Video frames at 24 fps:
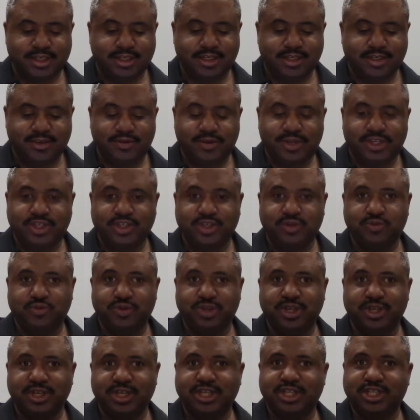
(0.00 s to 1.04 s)
So
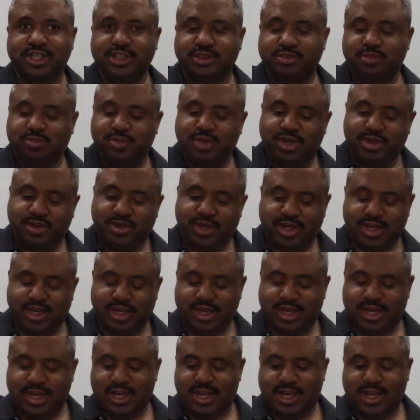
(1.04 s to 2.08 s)
each spirit
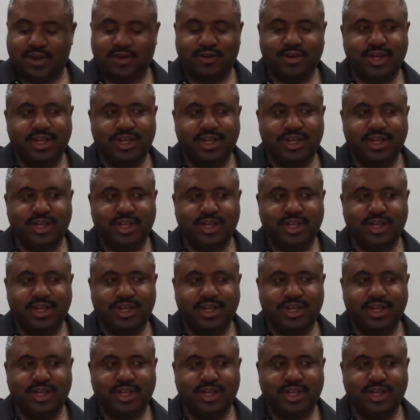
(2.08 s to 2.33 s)
or